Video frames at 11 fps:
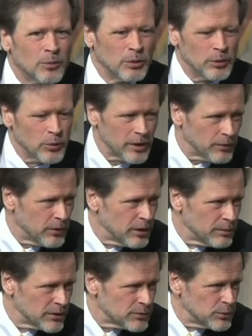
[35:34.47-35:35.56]
when one of
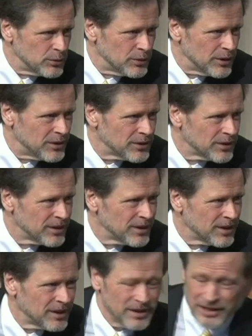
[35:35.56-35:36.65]
them is wounded
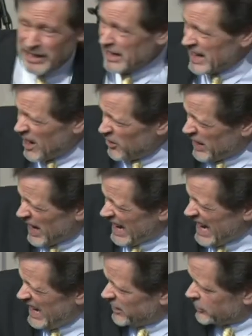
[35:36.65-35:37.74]
and how that
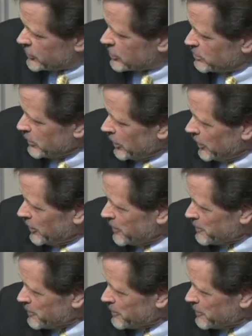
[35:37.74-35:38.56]
aches me.